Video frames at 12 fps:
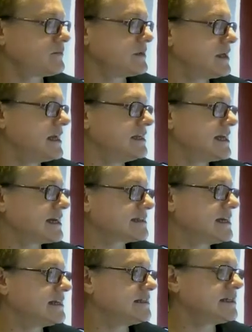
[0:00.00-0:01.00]

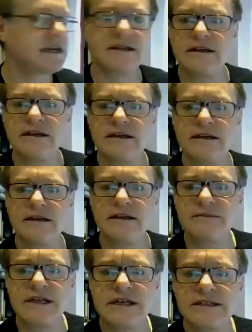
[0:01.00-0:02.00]
LED. I don't
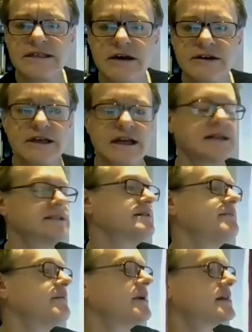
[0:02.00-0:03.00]
know whether you can. Oh, you can
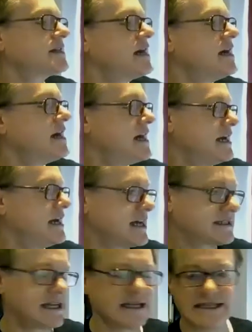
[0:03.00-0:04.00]
see that nice index
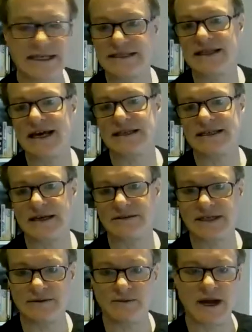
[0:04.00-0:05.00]
LED. So that tells
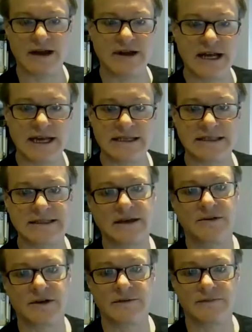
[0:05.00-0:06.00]
it where it is.
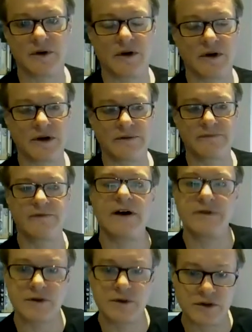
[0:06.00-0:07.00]
So on a
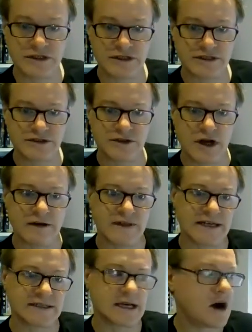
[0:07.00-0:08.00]
5.25-inch drive,
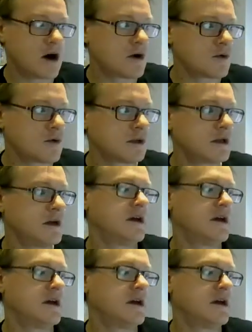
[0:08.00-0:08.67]
that's a hole.